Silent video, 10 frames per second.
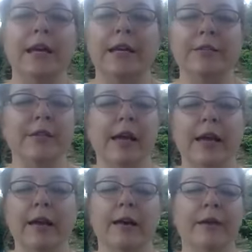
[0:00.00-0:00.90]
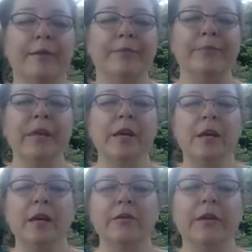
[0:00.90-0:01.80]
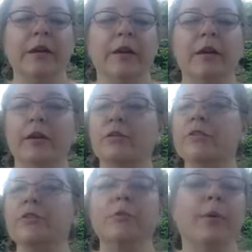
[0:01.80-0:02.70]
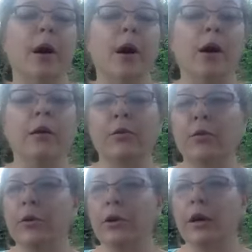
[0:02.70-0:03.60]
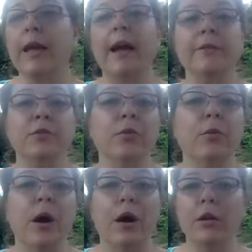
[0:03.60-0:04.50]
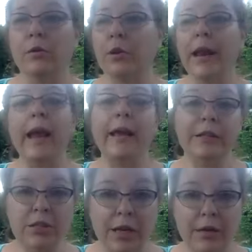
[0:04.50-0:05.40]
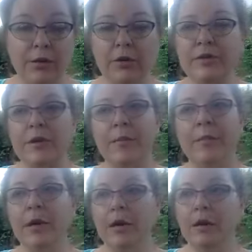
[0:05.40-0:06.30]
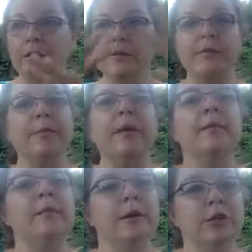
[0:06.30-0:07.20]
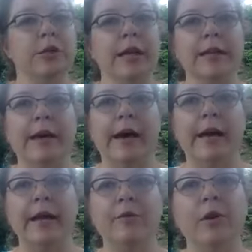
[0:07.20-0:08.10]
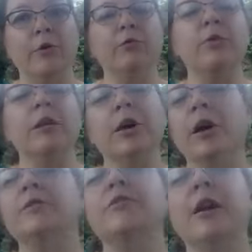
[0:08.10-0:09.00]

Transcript: is like a crystal ball or a castle wall or an eggshell or some image like that, and really concentrate